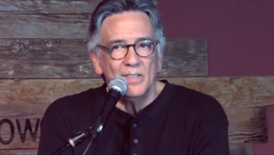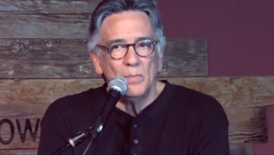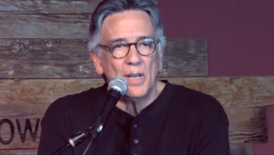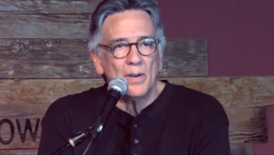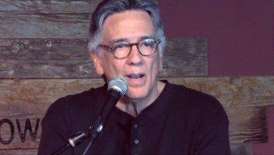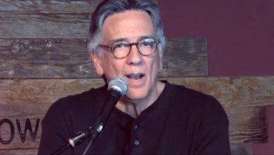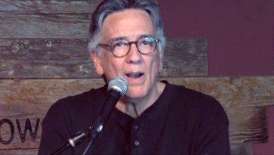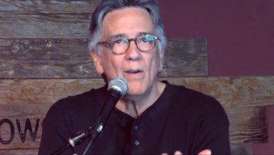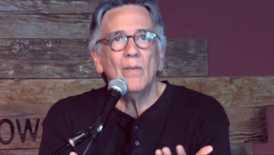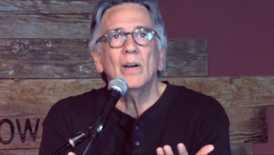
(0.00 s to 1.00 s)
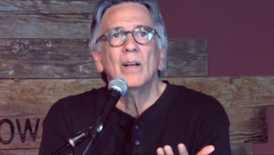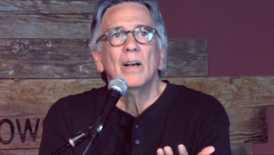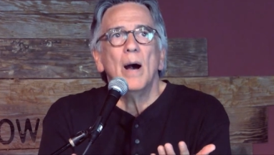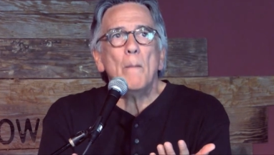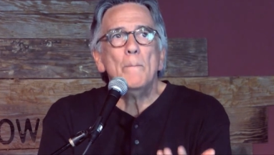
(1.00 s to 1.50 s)
No matter how
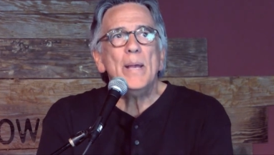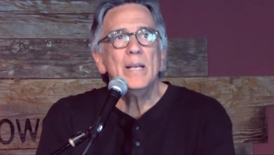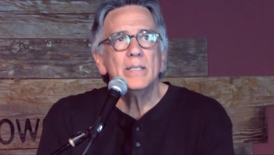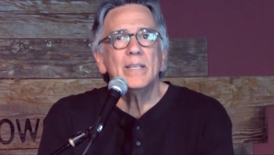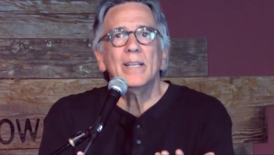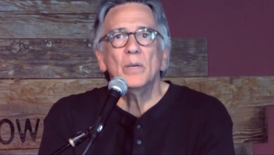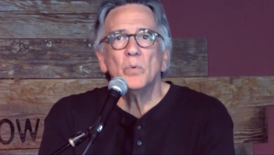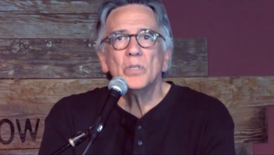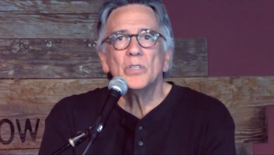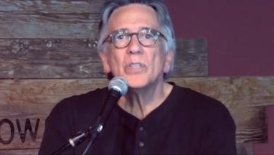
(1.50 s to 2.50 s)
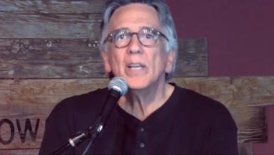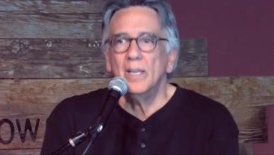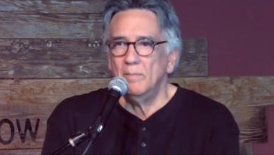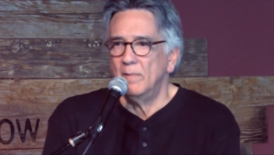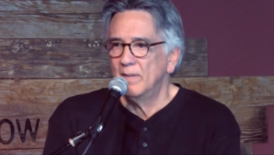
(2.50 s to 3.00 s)
amazing it would
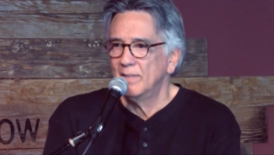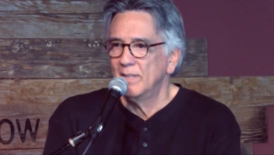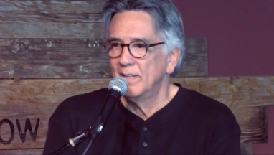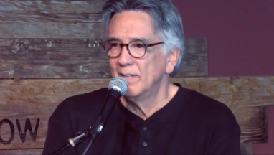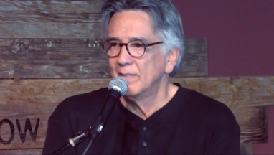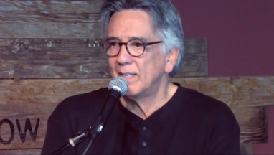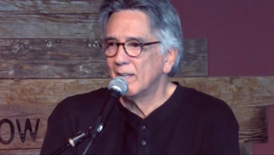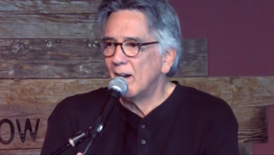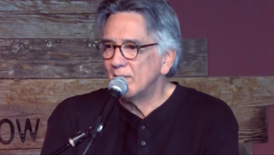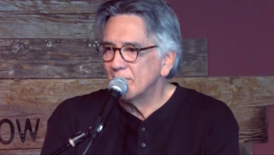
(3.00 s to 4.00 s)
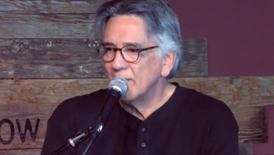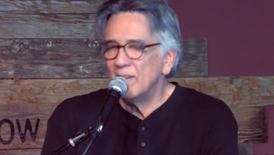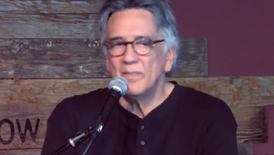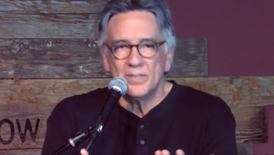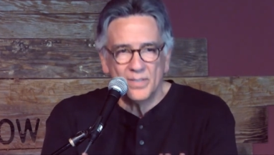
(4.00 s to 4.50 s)
seem that God's
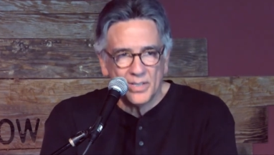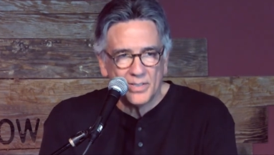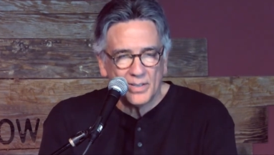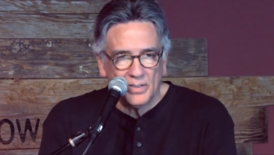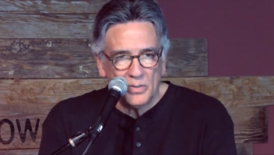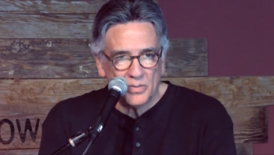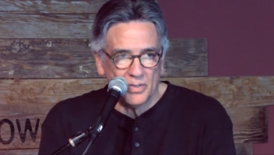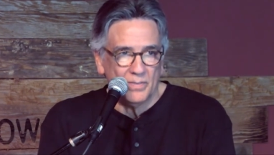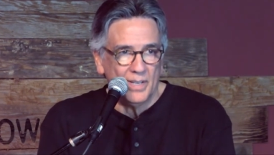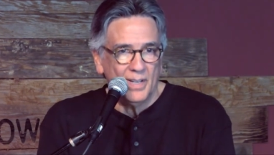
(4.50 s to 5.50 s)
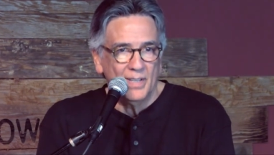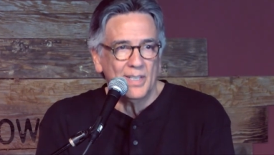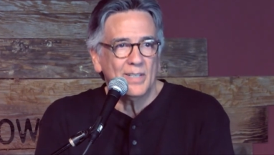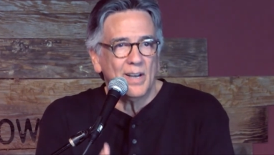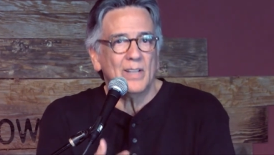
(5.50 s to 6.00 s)
love is this inclusive,
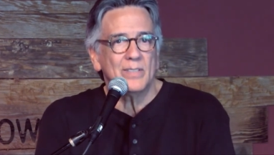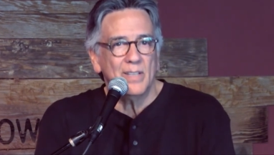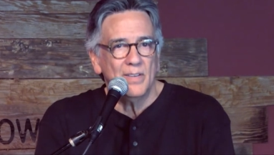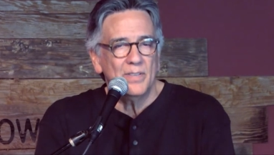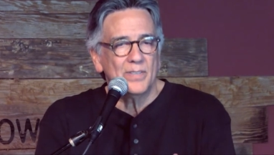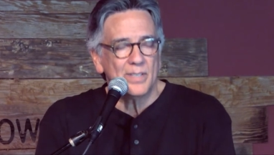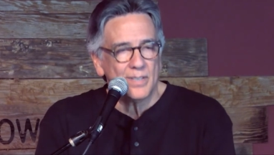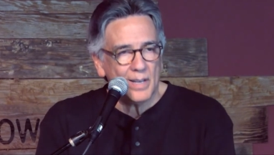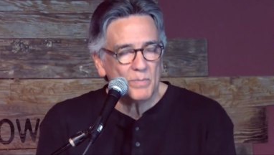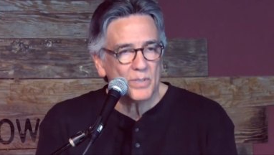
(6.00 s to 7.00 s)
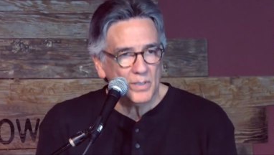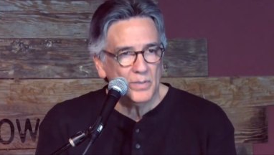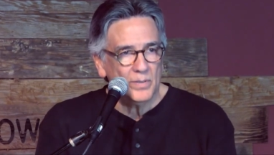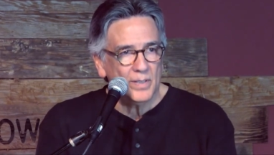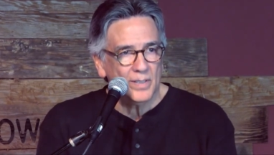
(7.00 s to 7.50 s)
that God's love is this
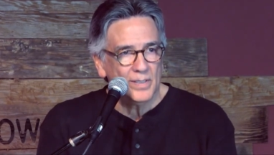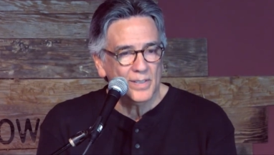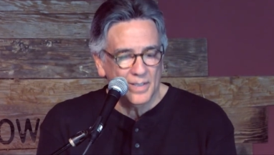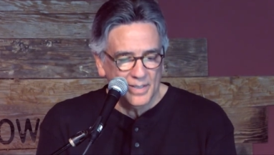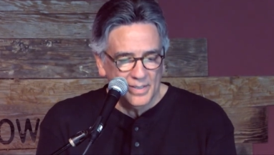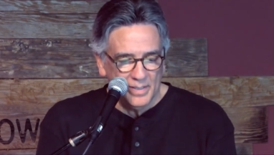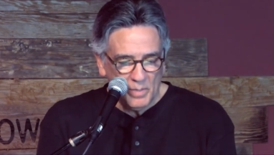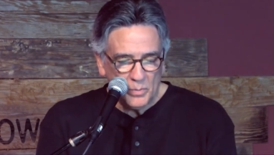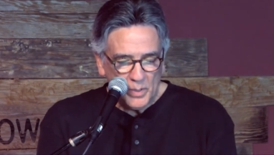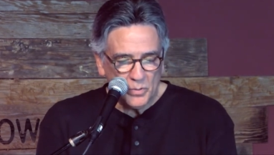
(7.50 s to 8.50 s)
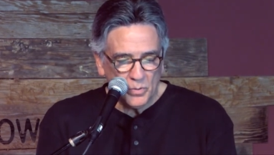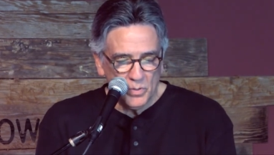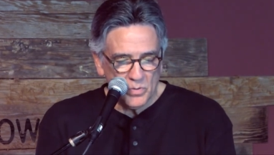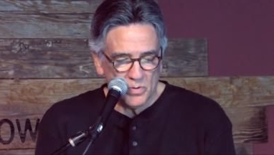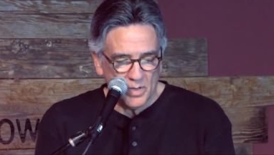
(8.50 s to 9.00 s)
absolute. It must be
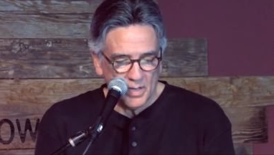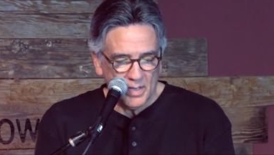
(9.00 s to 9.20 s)
true.